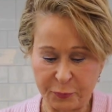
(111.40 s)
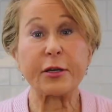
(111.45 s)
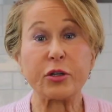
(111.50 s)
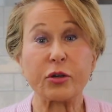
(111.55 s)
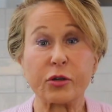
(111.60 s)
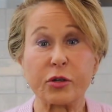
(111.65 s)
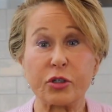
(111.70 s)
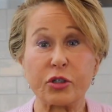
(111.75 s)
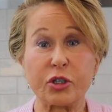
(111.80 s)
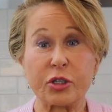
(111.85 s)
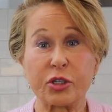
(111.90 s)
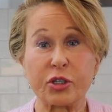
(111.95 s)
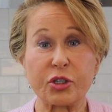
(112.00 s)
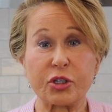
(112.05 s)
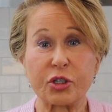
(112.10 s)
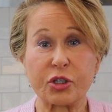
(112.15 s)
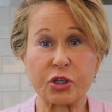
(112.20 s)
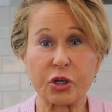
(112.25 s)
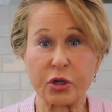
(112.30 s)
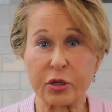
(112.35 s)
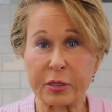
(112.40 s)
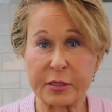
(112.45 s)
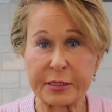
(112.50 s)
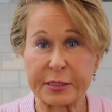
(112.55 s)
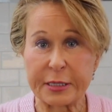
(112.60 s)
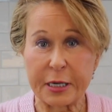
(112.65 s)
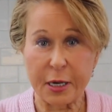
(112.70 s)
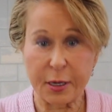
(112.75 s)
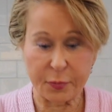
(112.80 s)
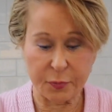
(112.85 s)
Then you could just stir
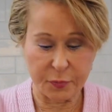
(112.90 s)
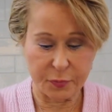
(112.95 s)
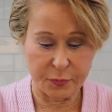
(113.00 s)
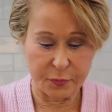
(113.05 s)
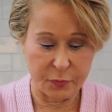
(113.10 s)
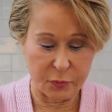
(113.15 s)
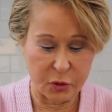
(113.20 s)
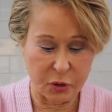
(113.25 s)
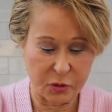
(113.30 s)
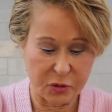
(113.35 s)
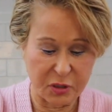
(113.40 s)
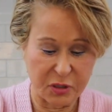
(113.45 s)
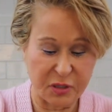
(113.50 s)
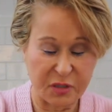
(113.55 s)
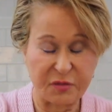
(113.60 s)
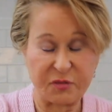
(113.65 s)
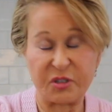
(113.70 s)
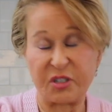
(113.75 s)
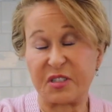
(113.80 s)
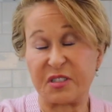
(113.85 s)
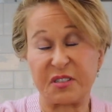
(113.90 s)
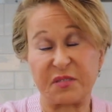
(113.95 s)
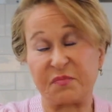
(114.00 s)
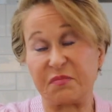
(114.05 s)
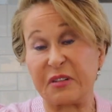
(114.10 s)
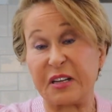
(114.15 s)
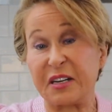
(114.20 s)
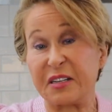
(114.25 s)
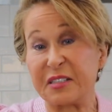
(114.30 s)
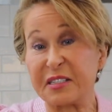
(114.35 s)
this up. You could just
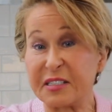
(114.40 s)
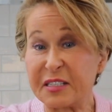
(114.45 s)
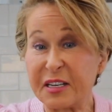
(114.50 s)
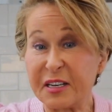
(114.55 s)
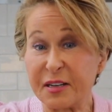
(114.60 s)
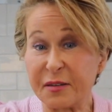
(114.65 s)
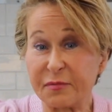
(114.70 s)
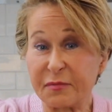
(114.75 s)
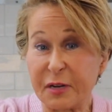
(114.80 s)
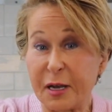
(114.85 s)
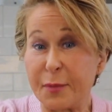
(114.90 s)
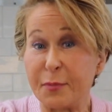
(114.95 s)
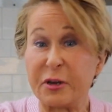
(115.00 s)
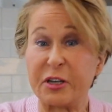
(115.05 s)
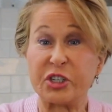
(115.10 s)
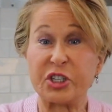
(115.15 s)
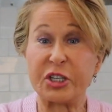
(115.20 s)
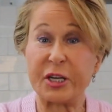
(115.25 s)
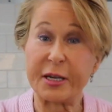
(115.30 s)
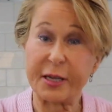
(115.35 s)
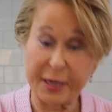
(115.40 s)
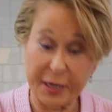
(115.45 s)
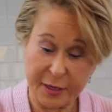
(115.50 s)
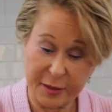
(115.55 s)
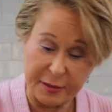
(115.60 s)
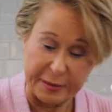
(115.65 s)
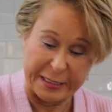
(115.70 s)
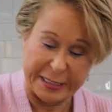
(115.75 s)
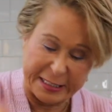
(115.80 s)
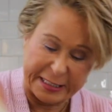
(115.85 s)
let it sit. I'm gonna shake
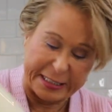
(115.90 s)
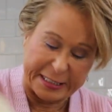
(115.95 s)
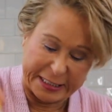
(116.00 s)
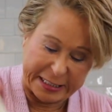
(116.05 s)
it.